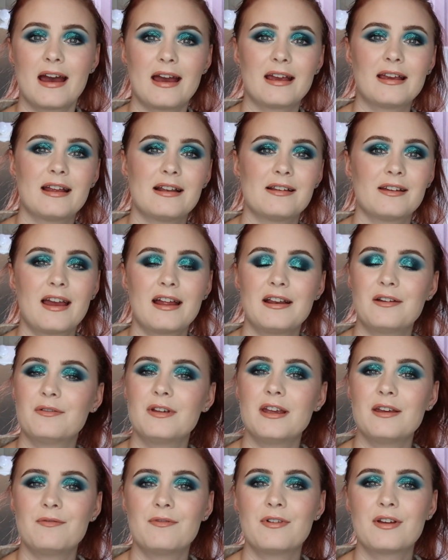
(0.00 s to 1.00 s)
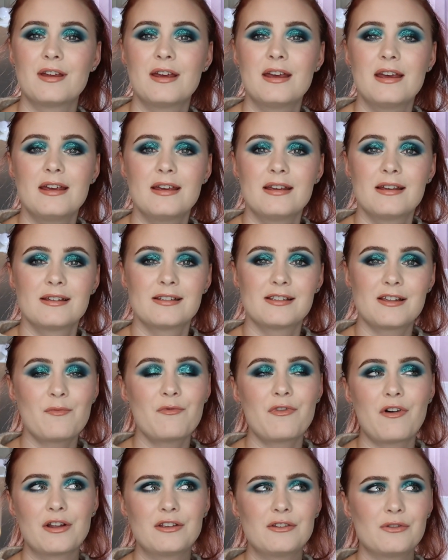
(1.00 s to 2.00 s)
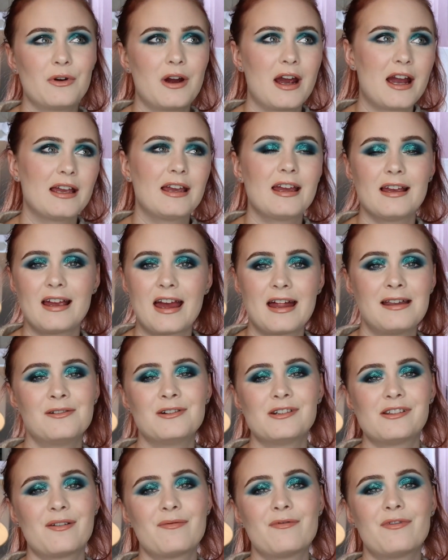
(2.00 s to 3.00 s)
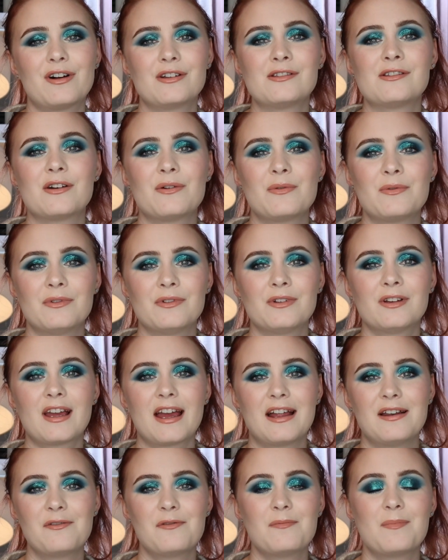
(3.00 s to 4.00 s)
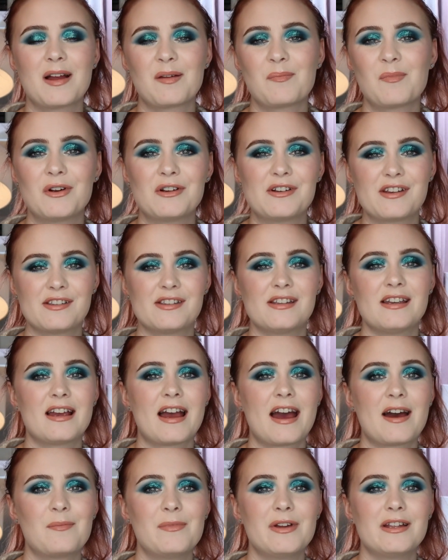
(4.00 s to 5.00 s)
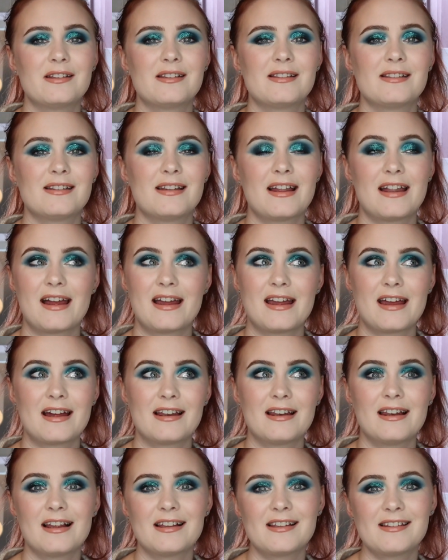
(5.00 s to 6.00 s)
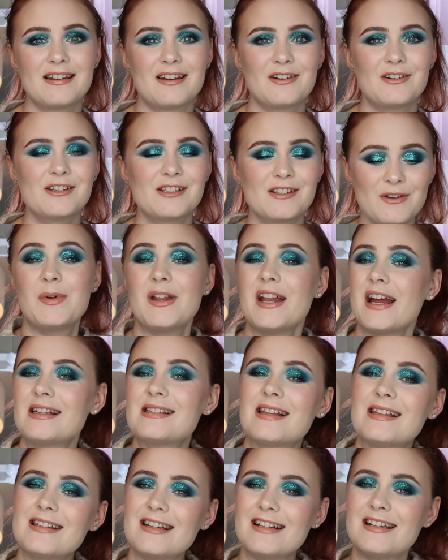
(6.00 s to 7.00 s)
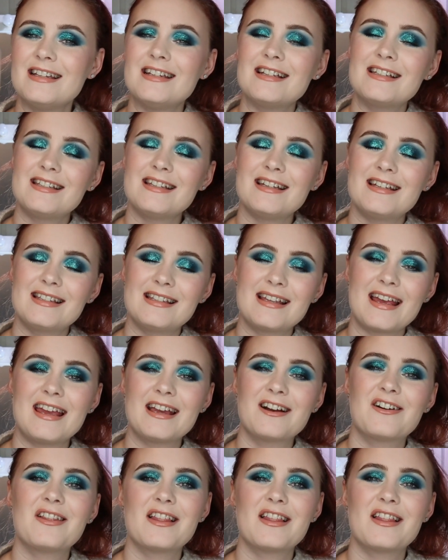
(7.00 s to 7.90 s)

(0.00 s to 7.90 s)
I can kind of give some thoughts, or I can gather some thoughts on kind of my purchasing habits that I had last year. But as I said, this is a